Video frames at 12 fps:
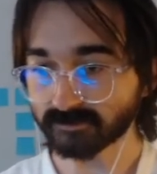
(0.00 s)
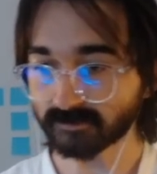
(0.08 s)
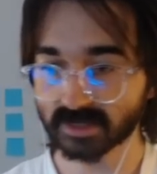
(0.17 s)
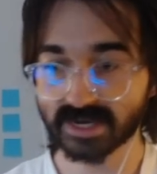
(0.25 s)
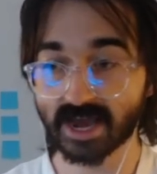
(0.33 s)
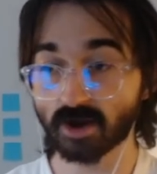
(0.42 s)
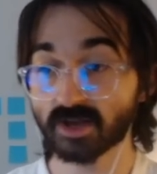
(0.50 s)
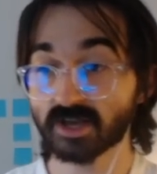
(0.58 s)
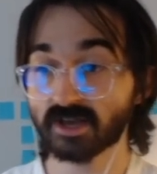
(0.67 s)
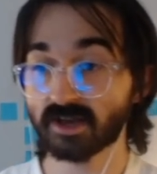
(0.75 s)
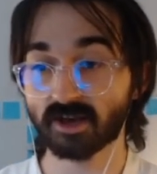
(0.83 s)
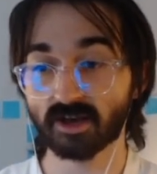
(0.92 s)
Now,
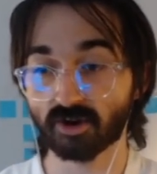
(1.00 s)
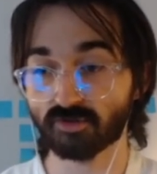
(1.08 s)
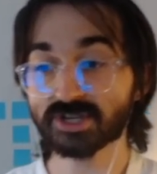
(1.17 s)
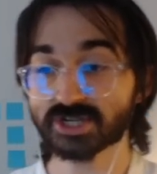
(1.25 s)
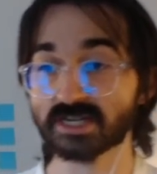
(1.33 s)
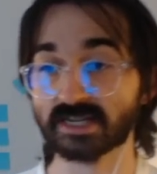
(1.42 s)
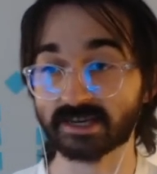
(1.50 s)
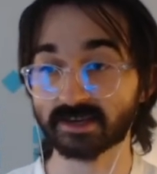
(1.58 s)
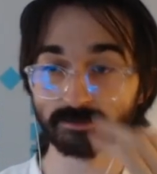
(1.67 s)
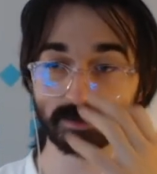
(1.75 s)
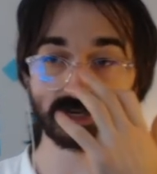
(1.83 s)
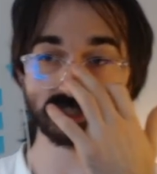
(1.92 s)
originally,
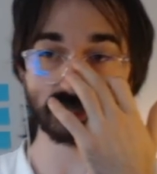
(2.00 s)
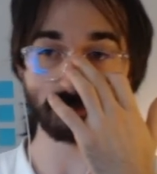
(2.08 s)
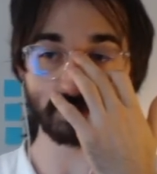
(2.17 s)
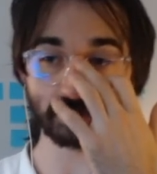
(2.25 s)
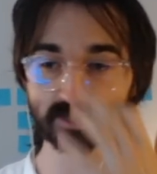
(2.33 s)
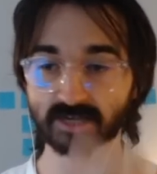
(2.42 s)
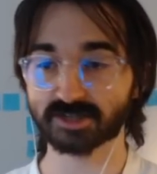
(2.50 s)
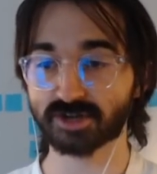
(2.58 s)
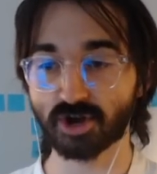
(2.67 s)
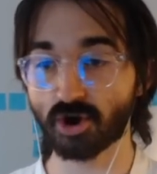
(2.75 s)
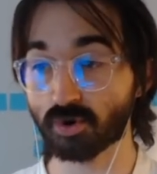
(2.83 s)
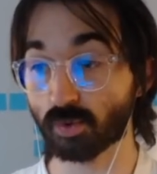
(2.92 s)
because the model doesn't
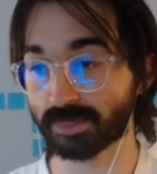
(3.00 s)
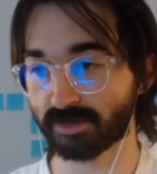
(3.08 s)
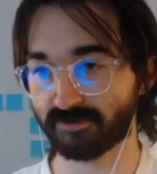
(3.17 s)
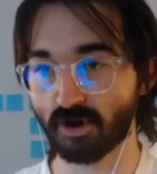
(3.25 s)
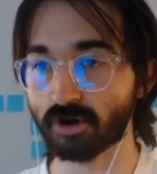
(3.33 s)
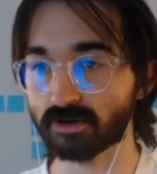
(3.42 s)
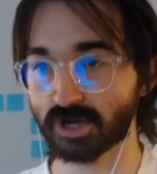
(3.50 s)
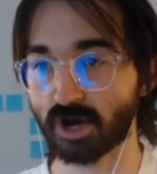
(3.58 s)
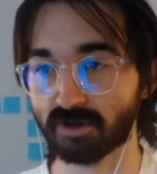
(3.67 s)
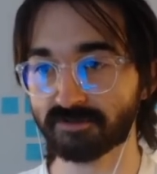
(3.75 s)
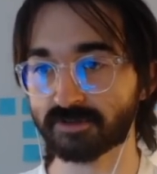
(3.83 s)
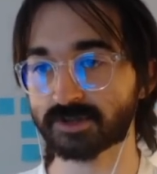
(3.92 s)
know what the photo's
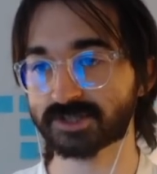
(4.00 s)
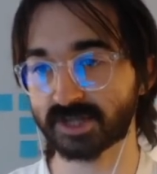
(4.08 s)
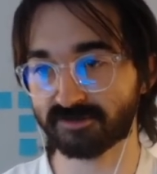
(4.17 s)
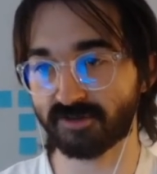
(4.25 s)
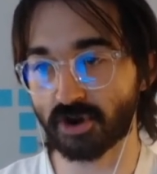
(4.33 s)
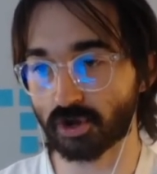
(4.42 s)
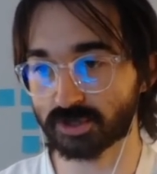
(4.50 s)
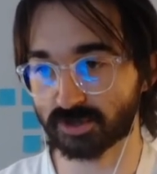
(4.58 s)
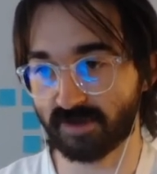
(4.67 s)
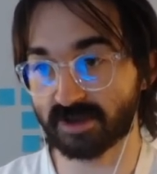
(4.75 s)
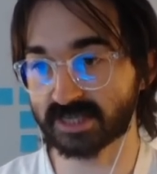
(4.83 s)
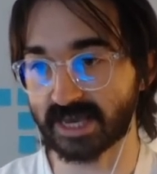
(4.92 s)
of, you just said photos of
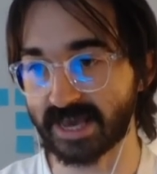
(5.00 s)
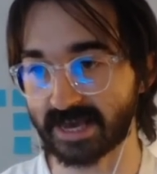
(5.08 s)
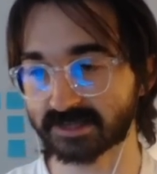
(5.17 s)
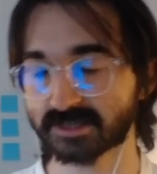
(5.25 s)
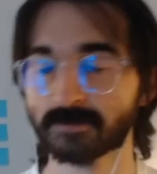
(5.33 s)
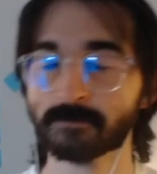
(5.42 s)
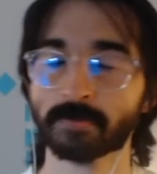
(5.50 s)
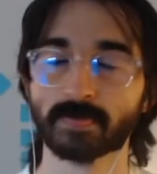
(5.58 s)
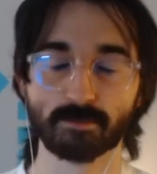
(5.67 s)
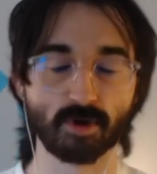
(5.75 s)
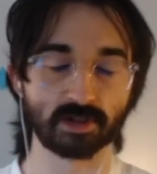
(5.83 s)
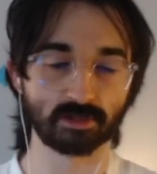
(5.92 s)
SKS, the
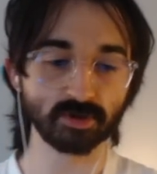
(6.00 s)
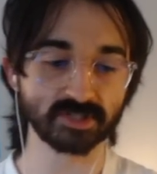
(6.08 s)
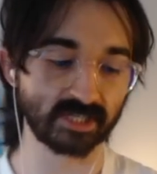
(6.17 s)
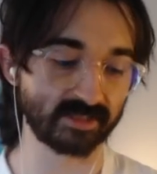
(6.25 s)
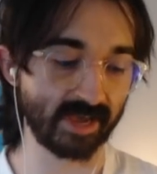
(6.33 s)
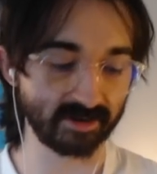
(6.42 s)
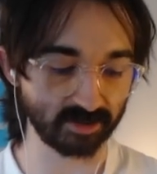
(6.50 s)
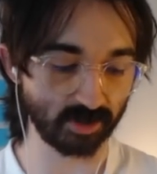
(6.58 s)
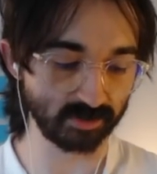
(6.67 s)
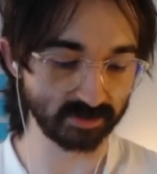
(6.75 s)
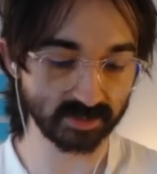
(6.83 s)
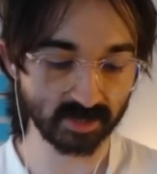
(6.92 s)
model looks at that and
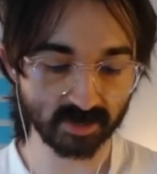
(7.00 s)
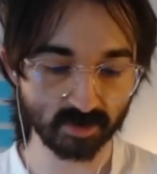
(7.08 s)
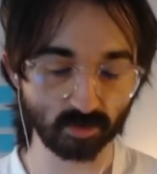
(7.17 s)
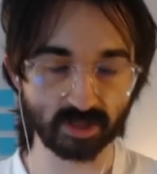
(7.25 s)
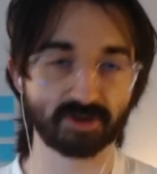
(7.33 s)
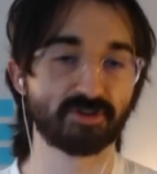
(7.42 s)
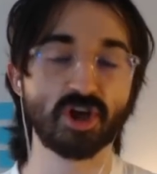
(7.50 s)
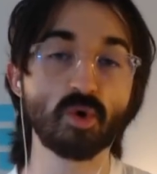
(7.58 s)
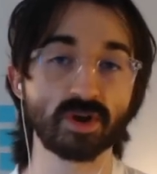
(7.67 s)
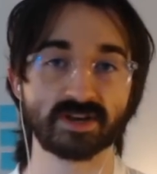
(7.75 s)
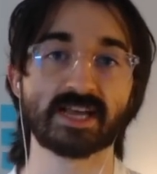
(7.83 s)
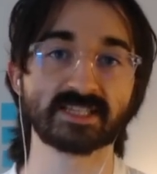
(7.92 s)
goes, well, I don't know
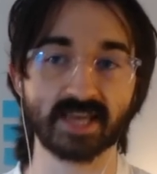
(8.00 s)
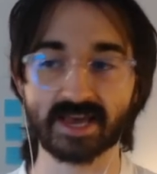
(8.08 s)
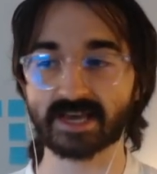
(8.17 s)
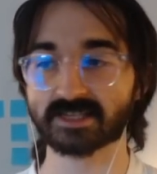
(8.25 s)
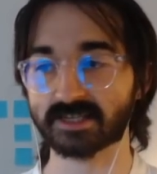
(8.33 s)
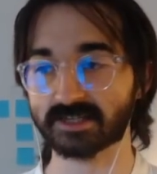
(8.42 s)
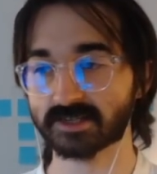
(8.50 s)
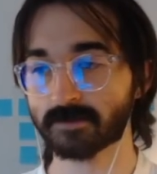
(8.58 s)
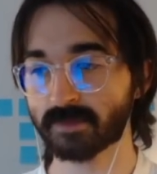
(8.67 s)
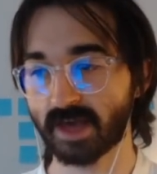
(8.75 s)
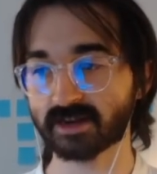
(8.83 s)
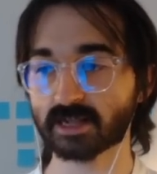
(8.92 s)
what an SKS is,
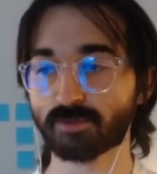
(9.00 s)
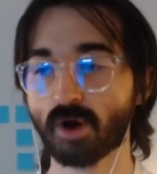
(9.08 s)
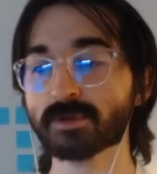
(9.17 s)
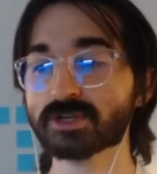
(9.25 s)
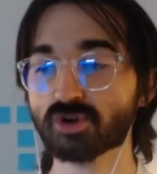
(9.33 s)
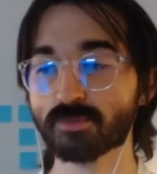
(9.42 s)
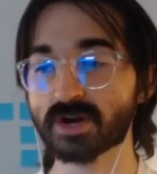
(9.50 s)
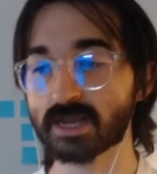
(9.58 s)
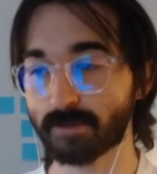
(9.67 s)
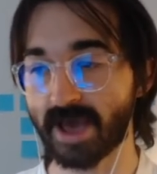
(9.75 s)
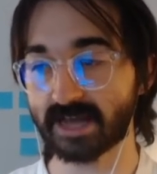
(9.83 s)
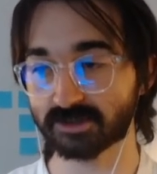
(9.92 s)
and it'll probably do a pretty
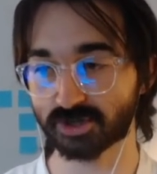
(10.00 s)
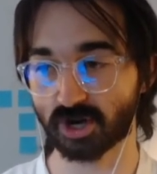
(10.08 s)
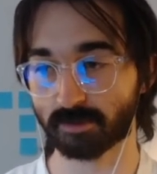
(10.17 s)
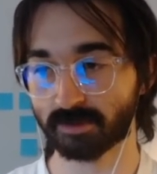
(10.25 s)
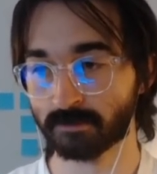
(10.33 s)
bad job.